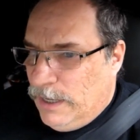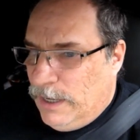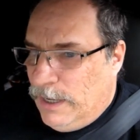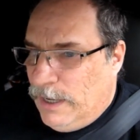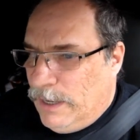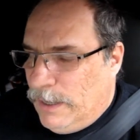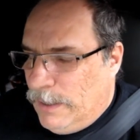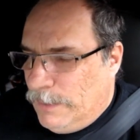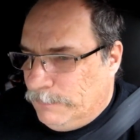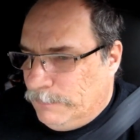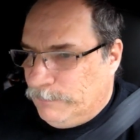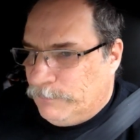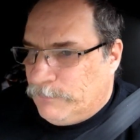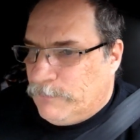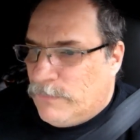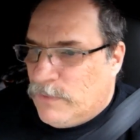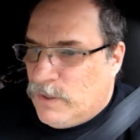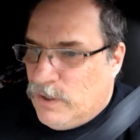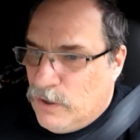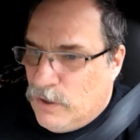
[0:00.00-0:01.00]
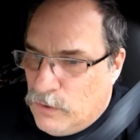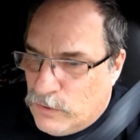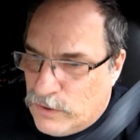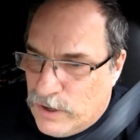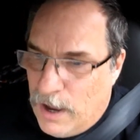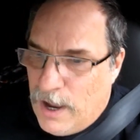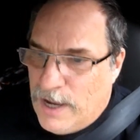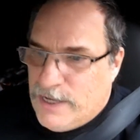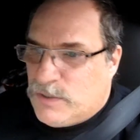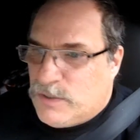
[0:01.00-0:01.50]
Um, you know,
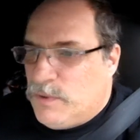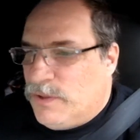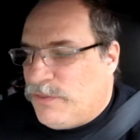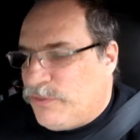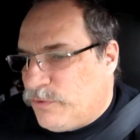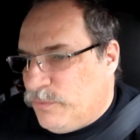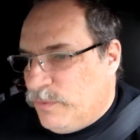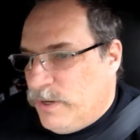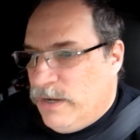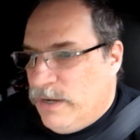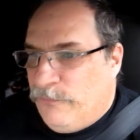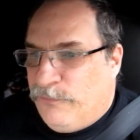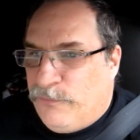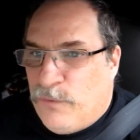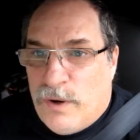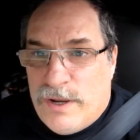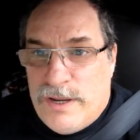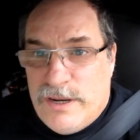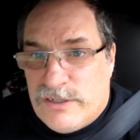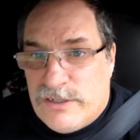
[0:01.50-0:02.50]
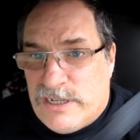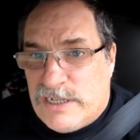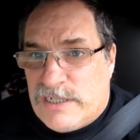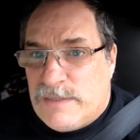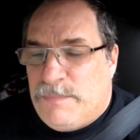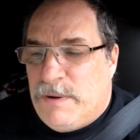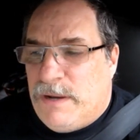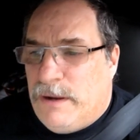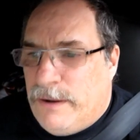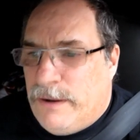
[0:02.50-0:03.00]
guys with three and four years
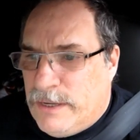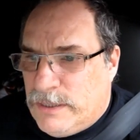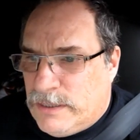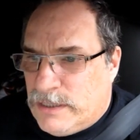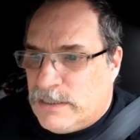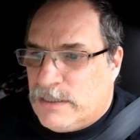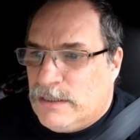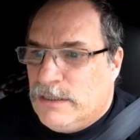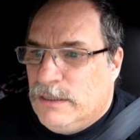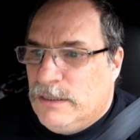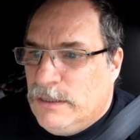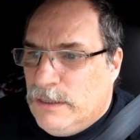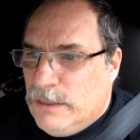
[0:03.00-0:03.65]
experience